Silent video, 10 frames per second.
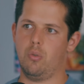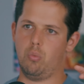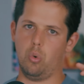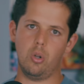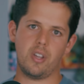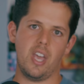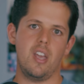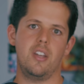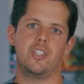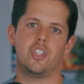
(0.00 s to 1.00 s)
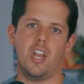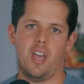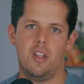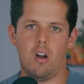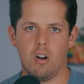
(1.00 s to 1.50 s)
roll cage
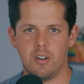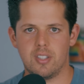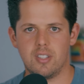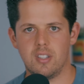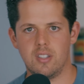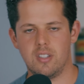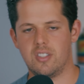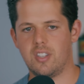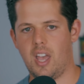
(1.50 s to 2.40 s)
and harnesses